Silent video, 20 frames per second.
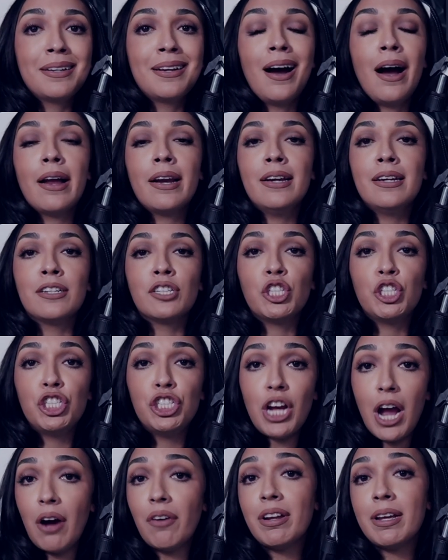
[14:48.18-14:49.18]
got in a
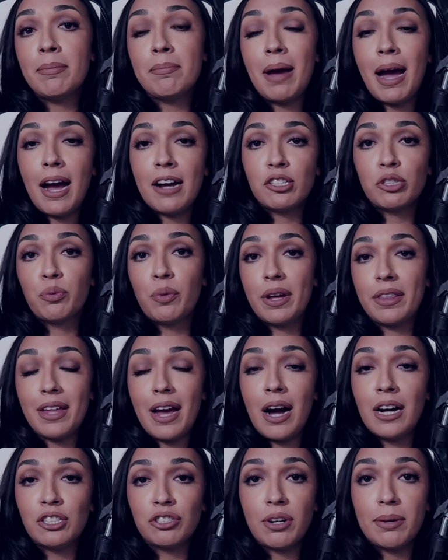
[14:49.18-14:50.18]
shouting match with
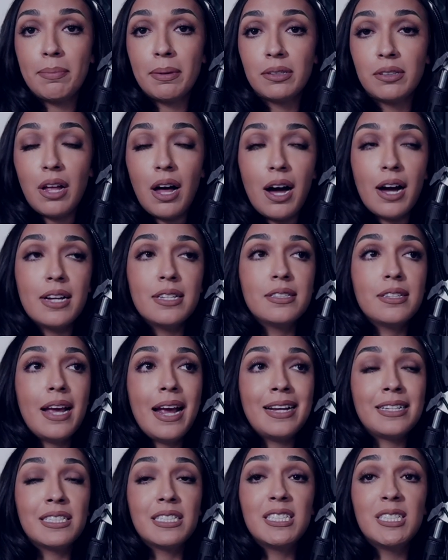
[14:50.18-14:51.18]
Andre Balazs
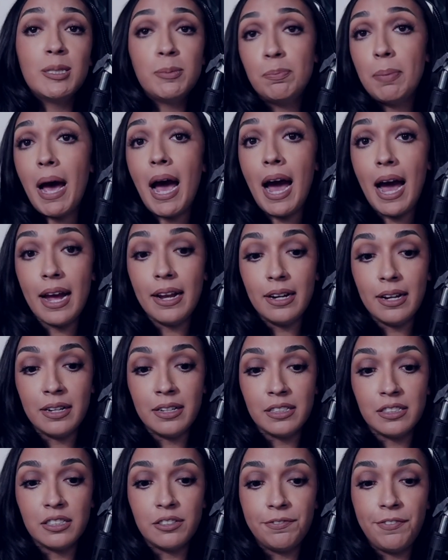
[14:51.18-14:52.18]
and spat in
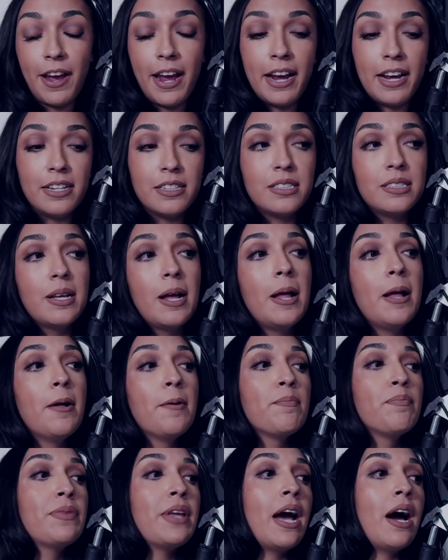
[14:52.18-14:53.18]
his face.
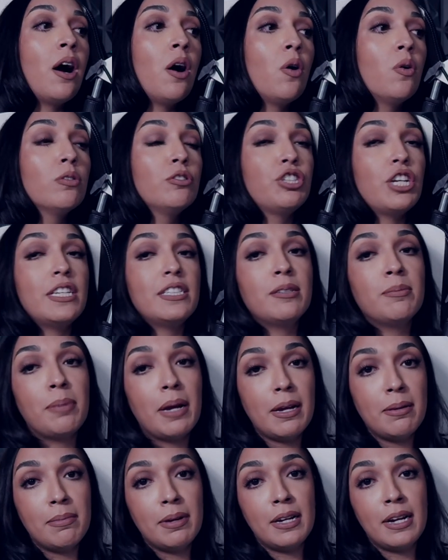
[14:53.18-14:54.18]
Now, Jason
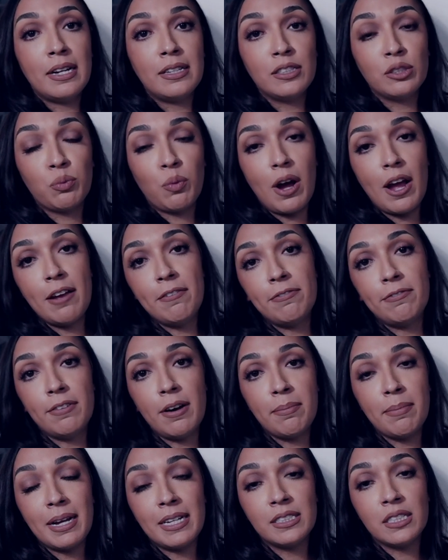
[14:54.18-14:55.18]
Bateman and his wife,
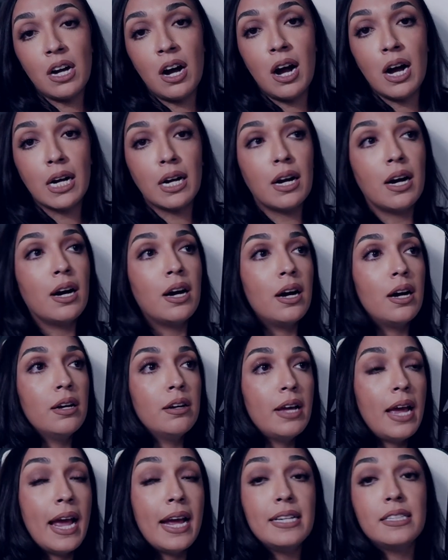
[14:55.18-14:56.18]
Amanda
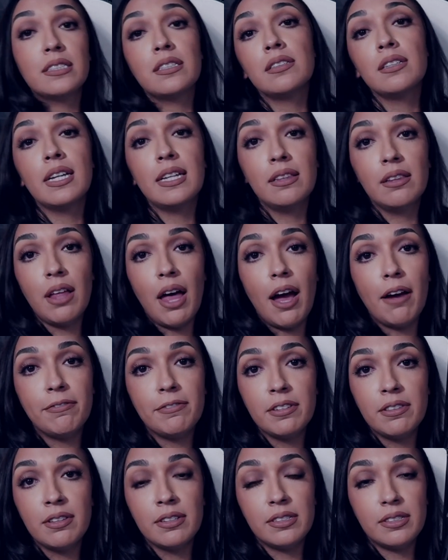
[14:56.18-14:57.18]
Anka, hastily
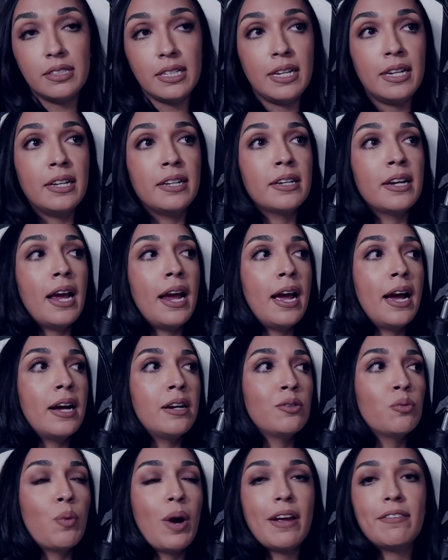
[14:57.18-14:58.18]
left the scene
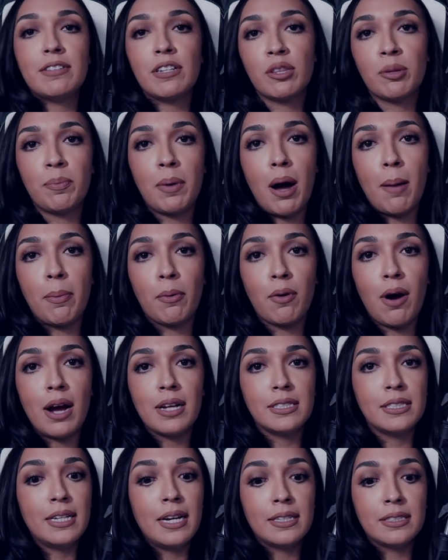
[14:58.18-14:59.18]
and waved at the
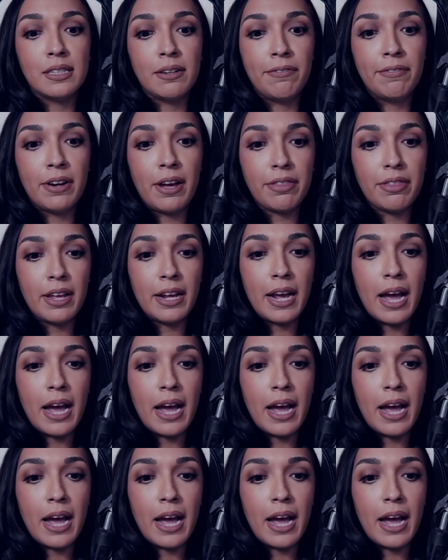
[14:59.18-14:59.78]
paparazzi as if nothing